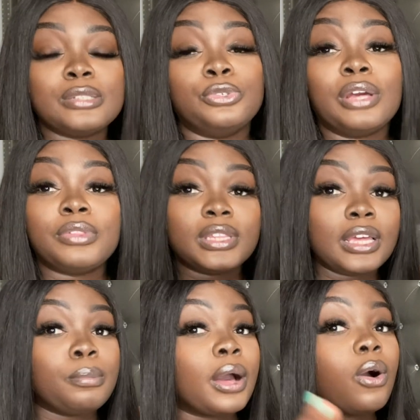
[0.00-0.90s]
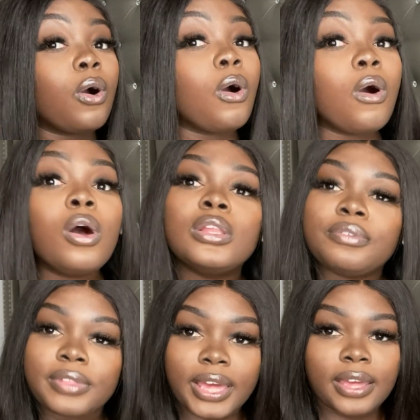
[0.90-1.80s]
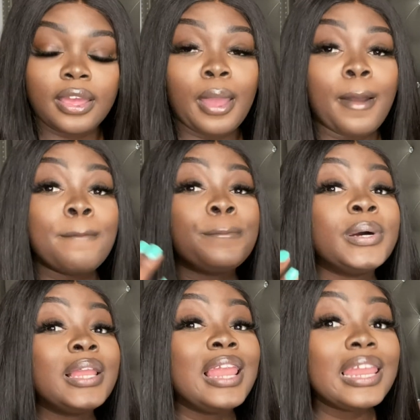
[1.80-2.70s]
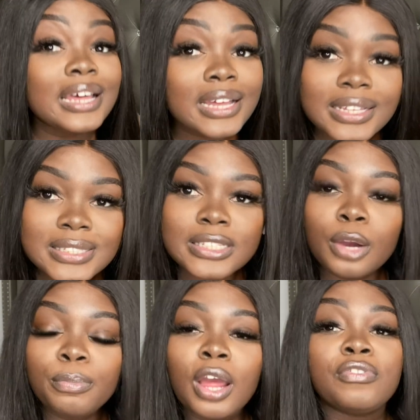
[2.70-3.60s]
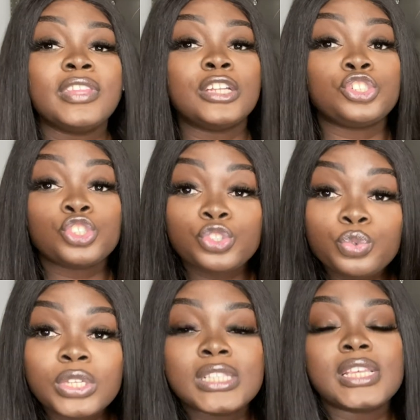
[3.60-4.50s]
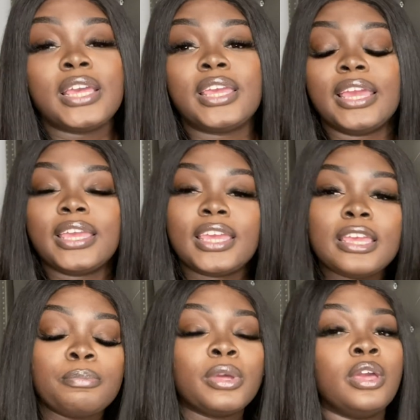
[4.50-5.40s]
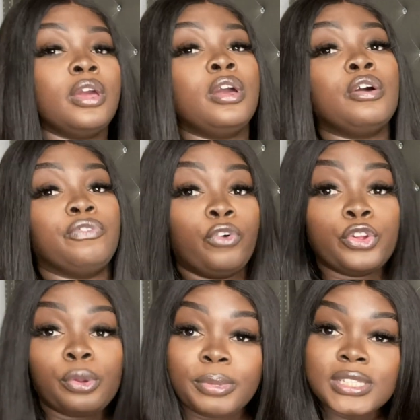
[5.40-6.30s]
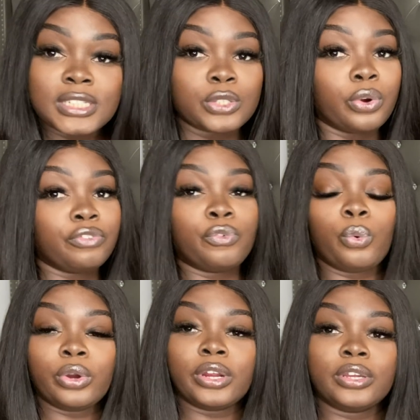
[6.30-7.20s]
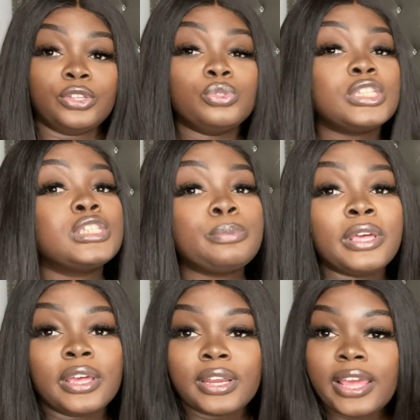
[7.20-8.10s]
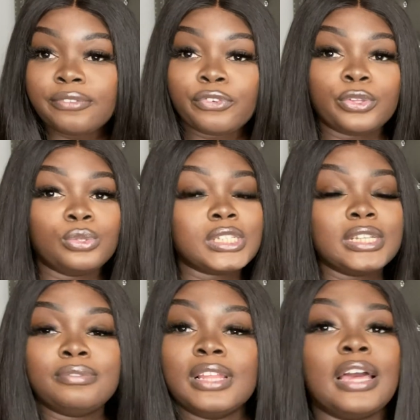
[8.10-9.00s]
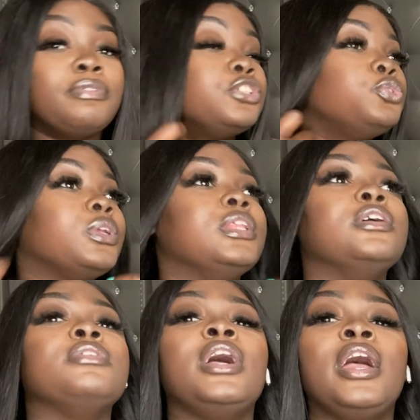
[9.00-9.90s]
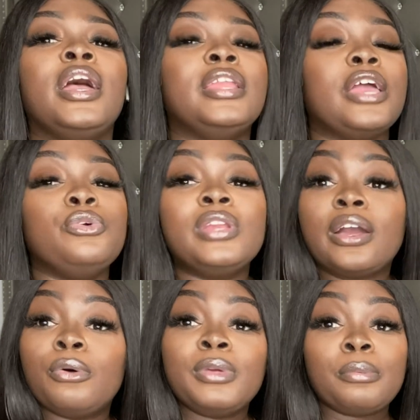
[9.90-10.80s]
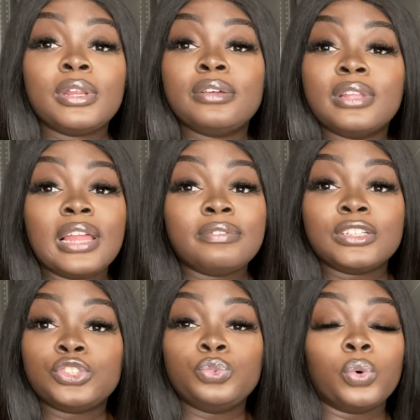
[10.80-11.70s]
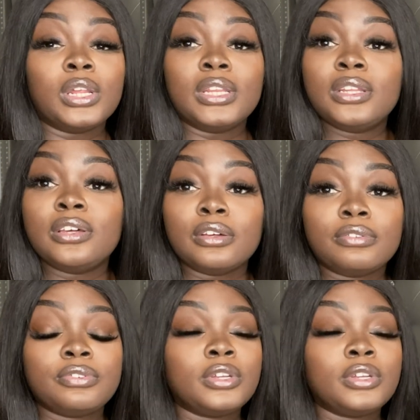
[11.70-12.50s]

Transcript: You have to think about all of that, plus a profit that you can take and keep for your business, or for you to spend and for you to live the life that you want to live. Now, you're not going to be able to live the life that you want to live